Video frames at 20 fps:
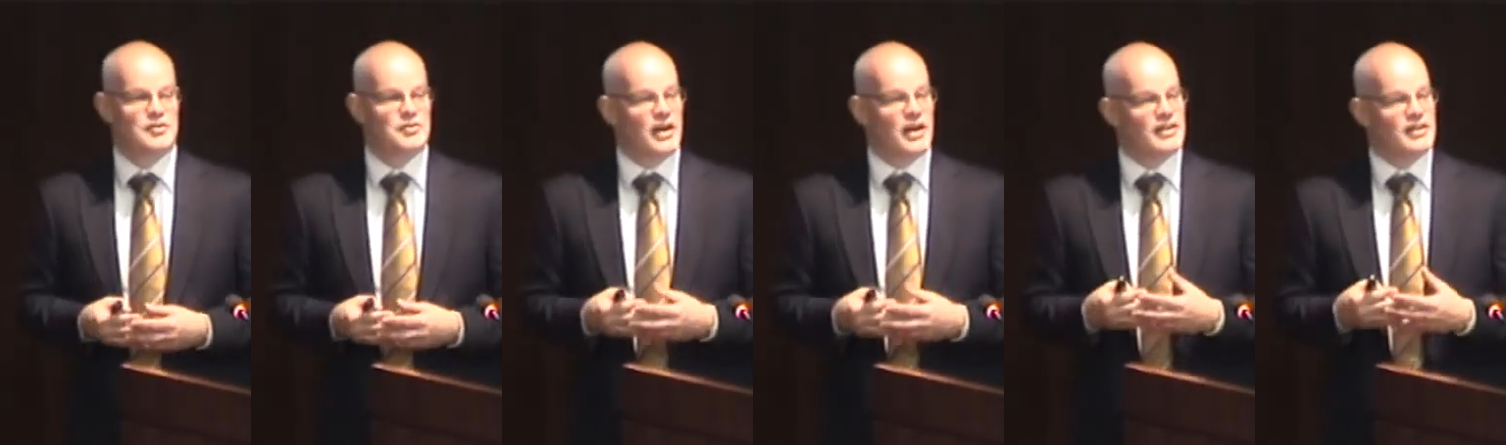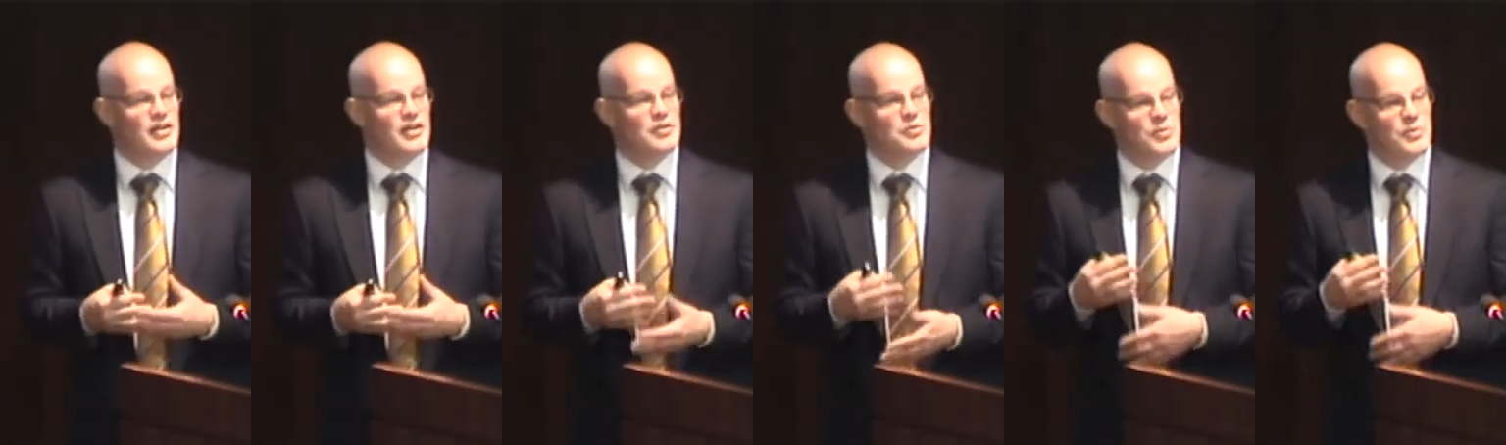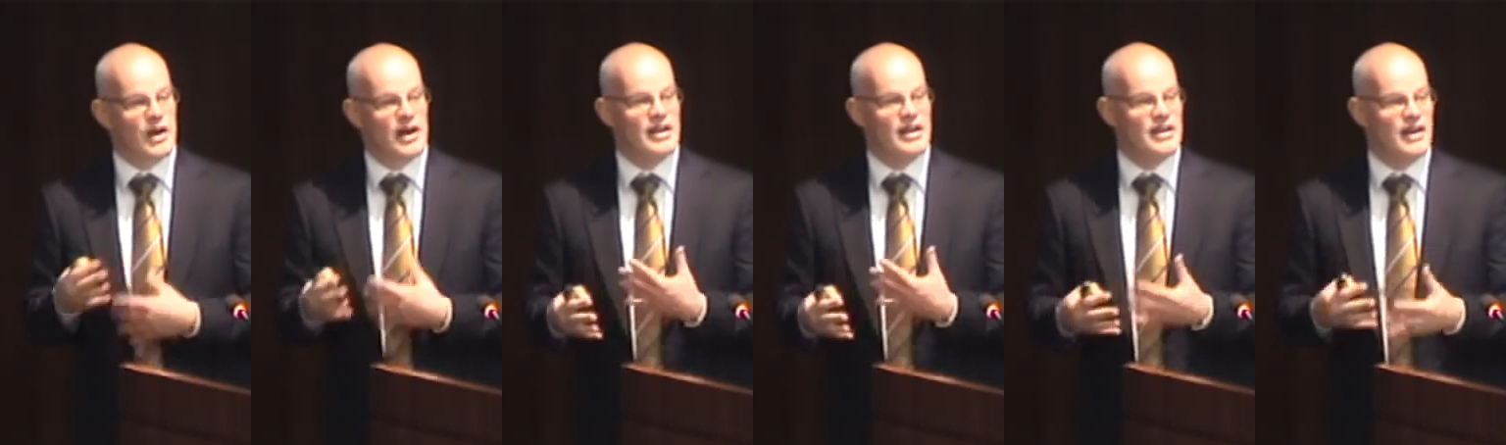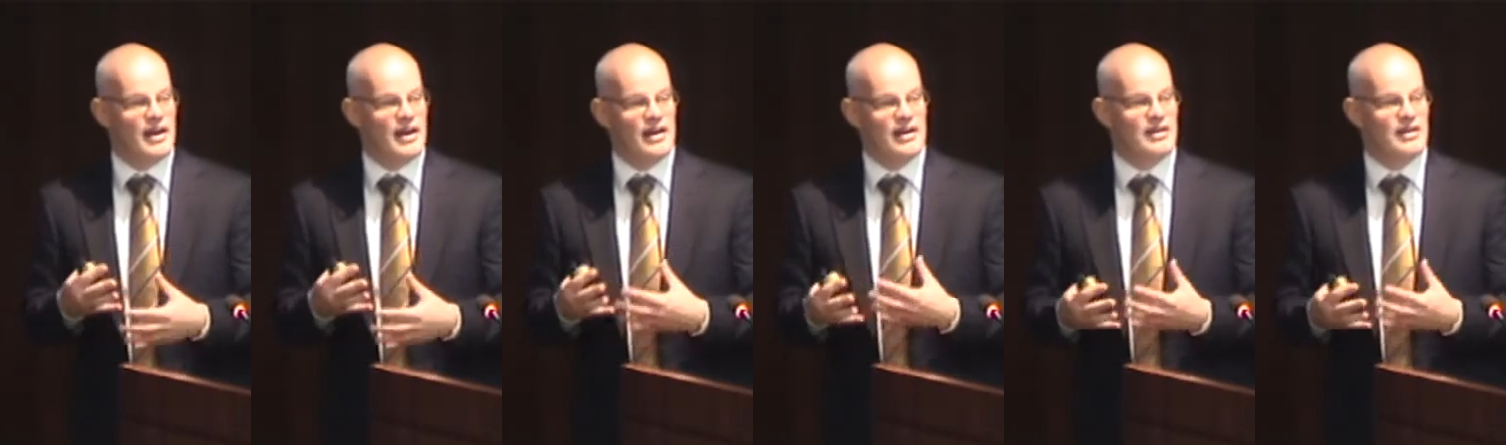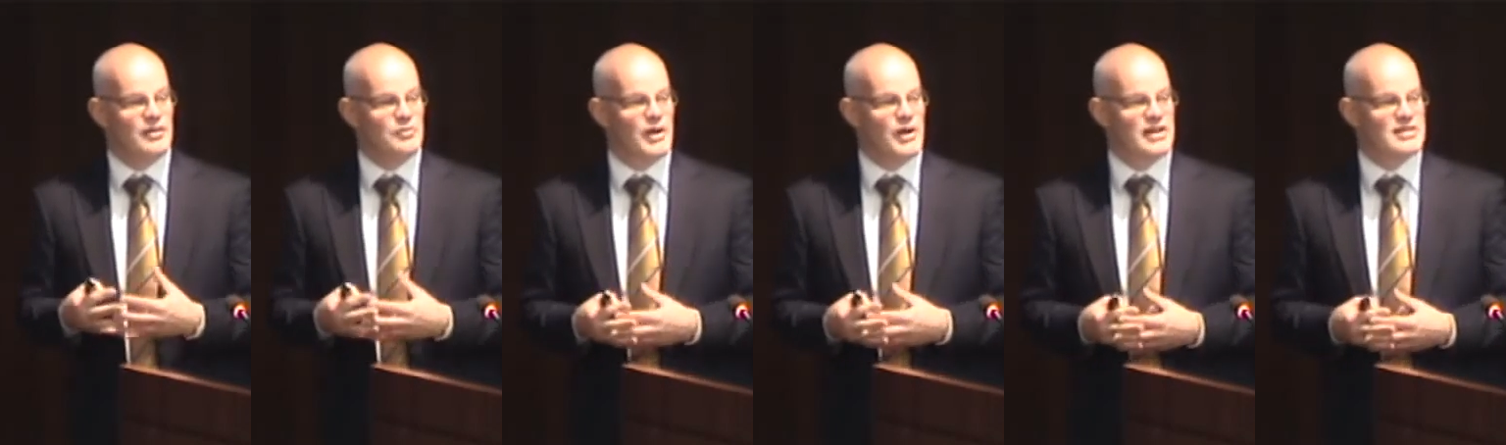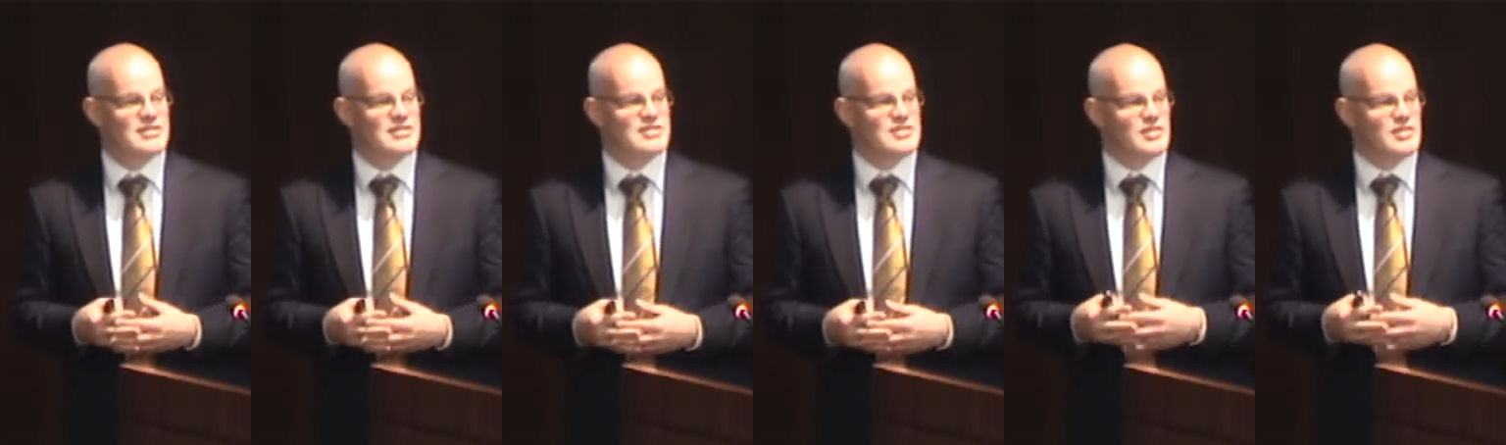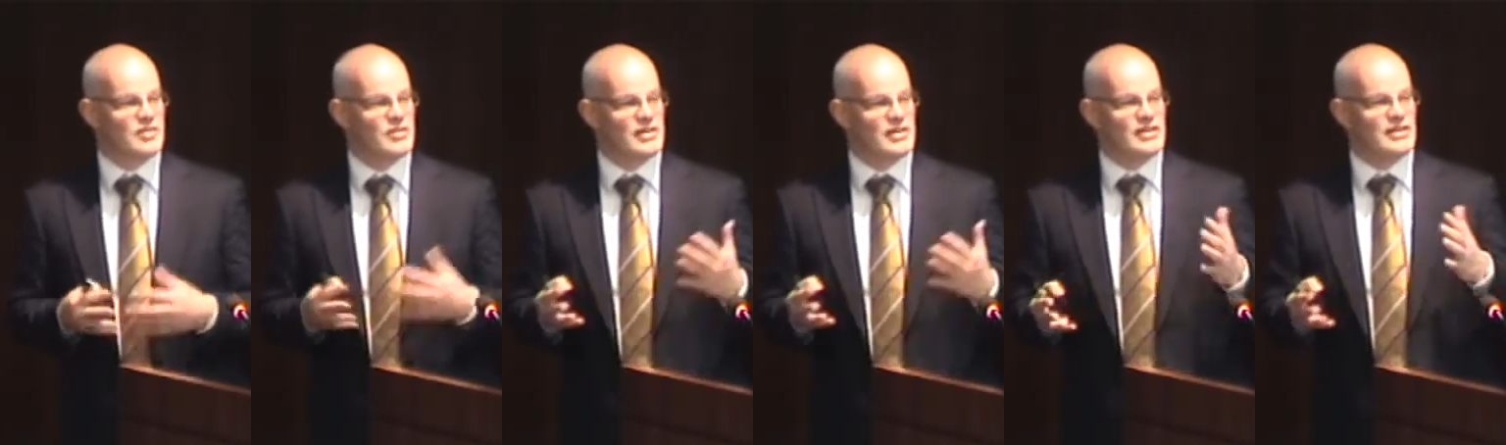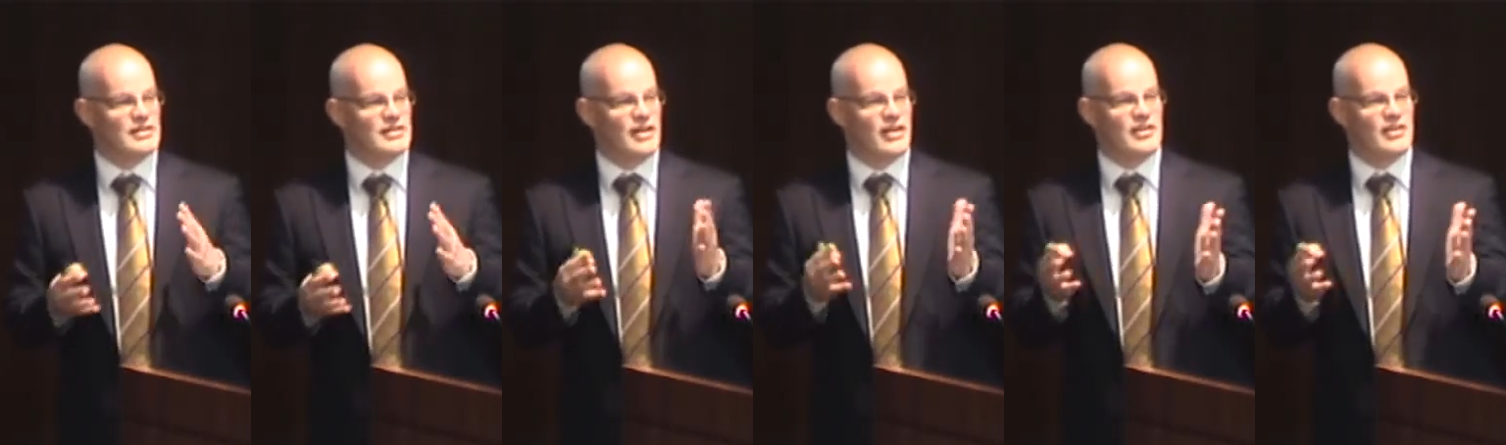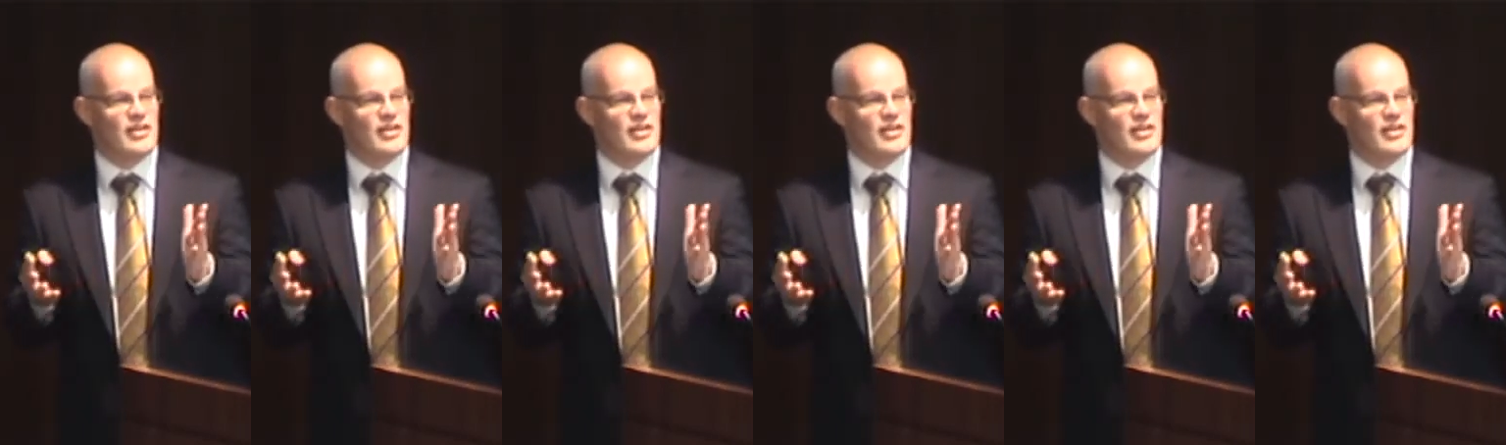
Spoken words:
find out why is it so, and